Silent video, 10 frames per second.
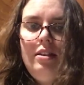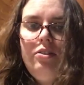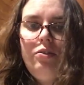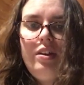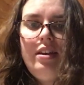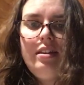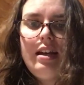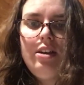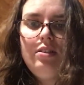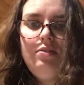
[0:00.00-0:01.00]

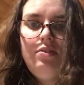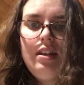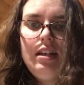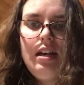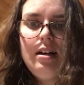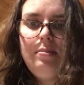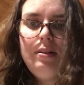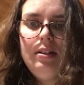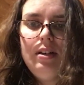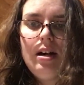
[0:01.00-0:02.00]
"3,000 feet up
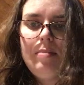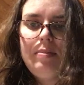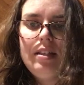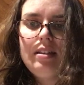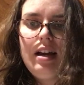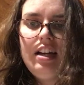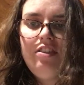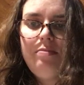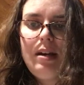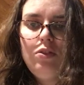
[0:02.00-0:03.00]
the side
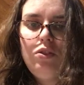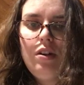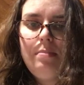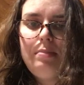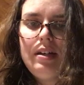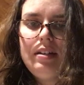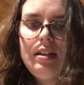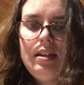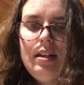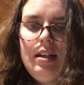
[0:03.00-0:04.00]
of Mount Crumpet,
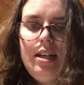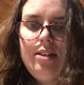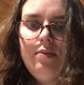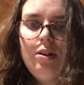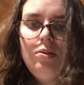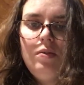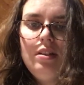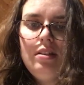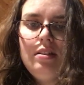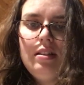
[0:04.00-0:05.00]
he rode
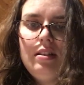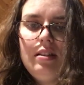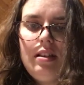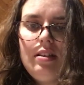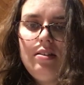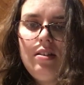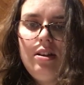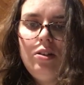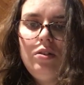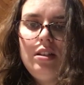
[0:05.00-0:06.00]
with his
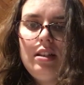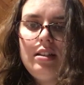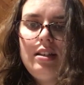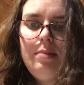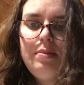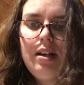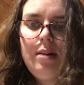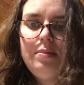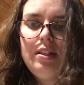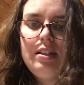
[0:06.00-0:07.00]
load to the
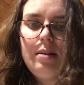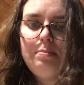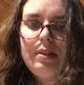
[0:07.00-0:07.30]
tip-top to dump